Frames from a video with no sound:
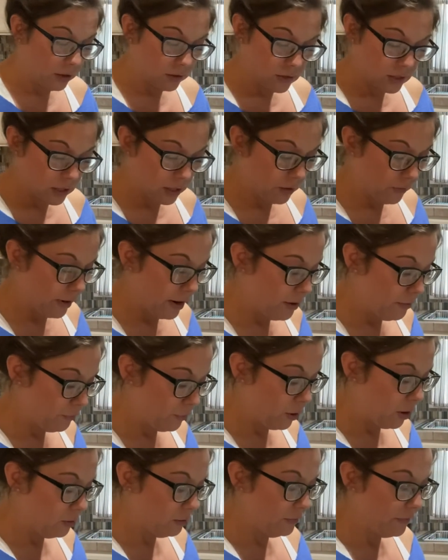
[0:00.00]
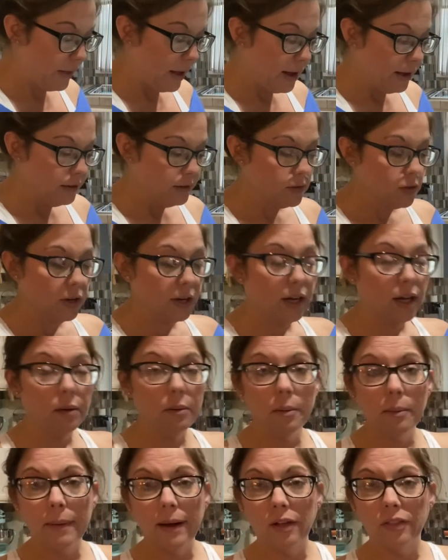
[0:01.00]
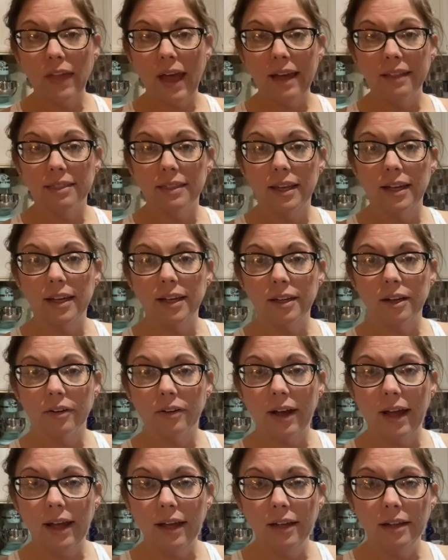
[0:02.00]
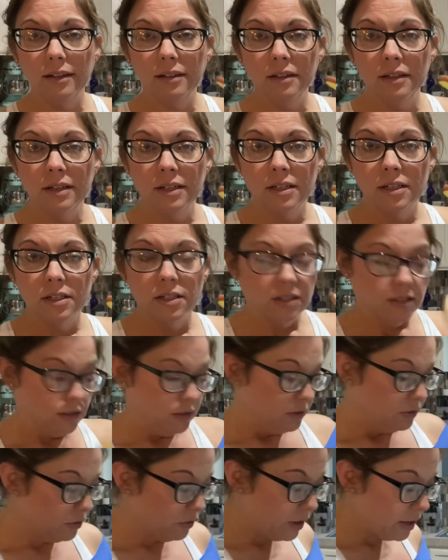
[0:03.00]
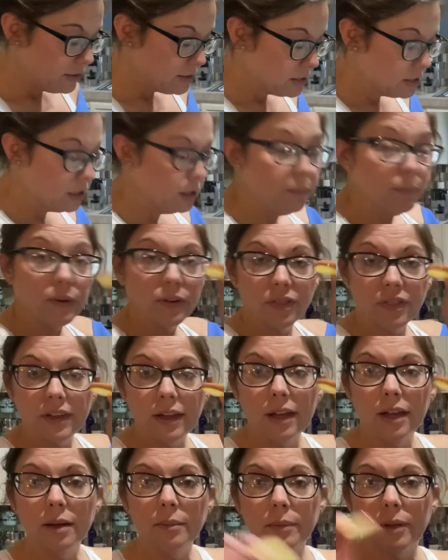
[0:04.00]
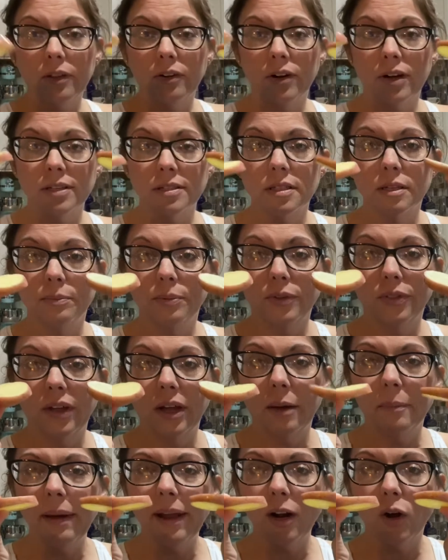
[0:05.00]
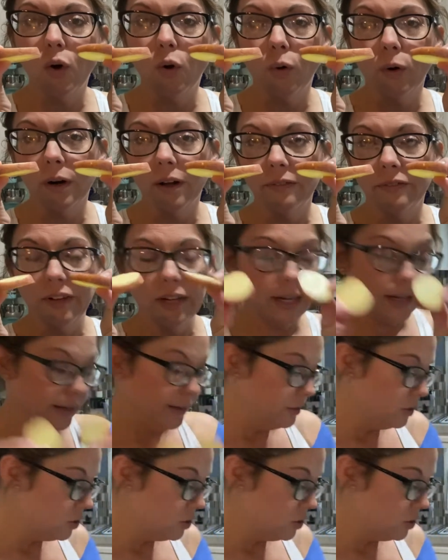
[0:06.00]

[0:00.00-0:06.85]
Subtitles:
stick around for all of that. So I cut them about that thick, okay? They're not super thin, but they're not super thick. About 1/4 inch